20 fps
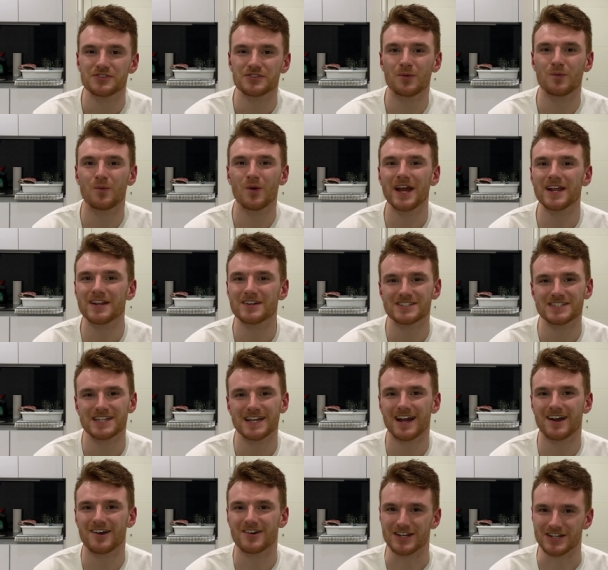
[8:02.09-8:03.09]
So why not
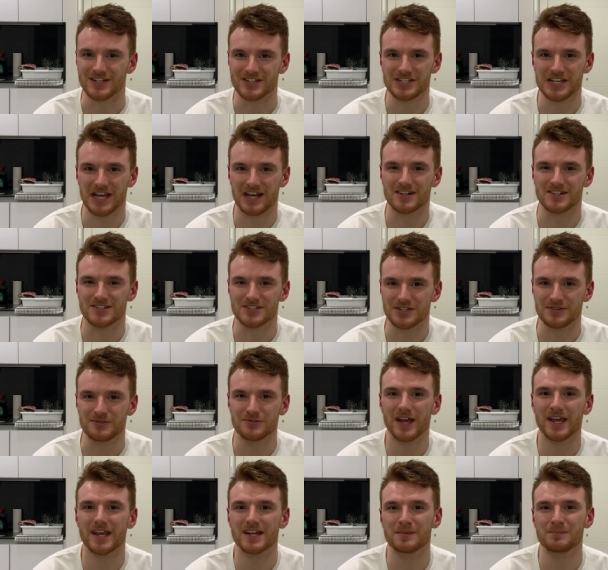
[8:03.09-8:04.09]
check out her channel? She
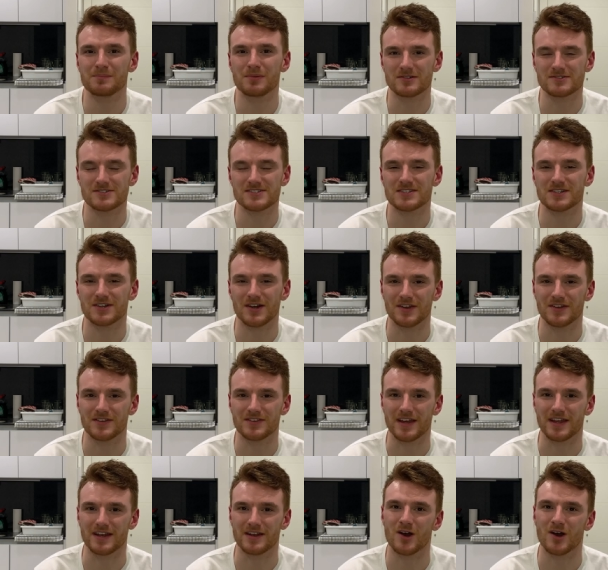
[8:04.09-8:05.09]
regularly posts
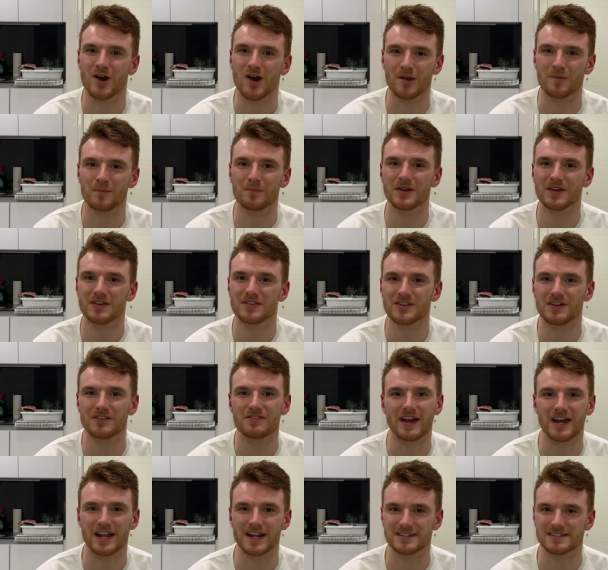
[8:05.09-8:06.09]
content on personal
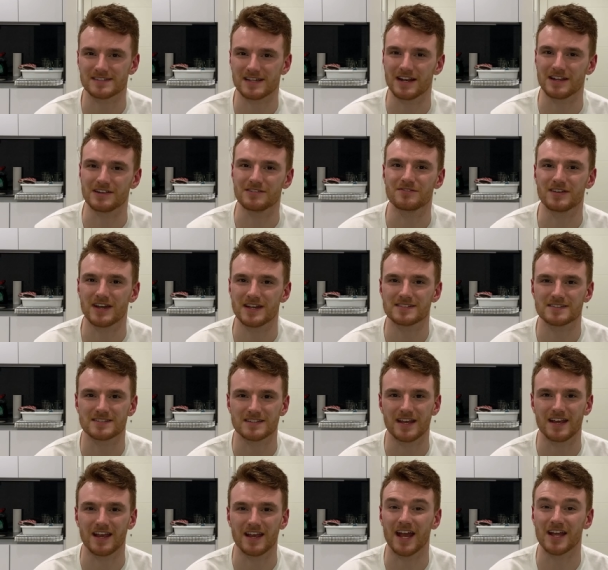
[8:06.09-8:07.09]
finance and
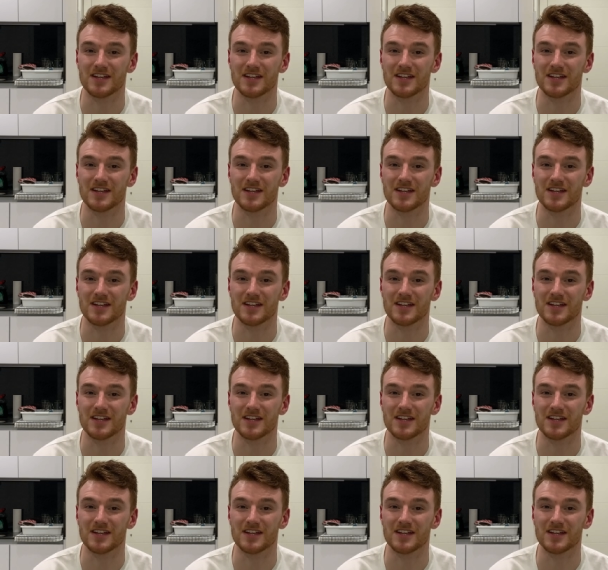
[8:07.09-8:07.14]
investing,